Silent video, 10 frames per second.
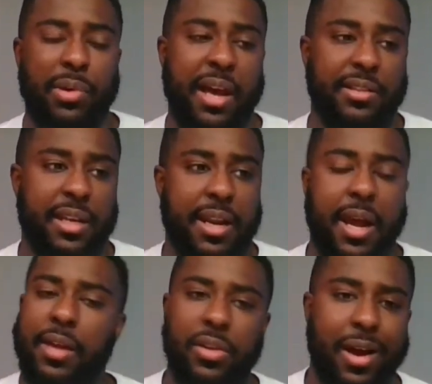But outside of
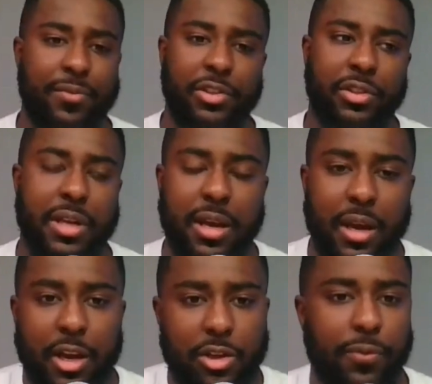that, then obviously
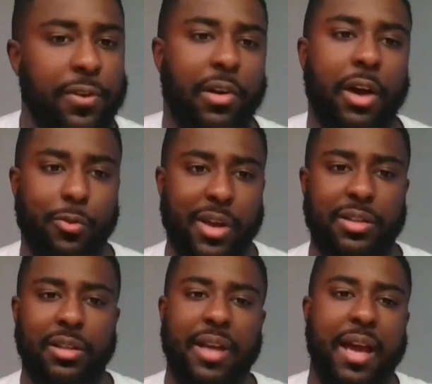you'll figure out the
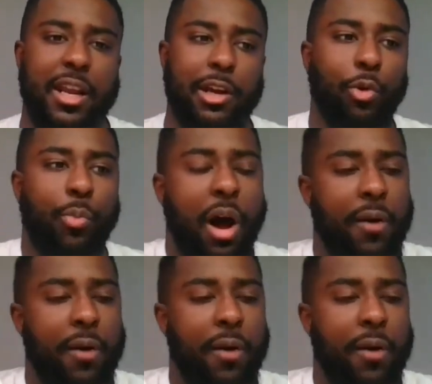rest of the tight end group.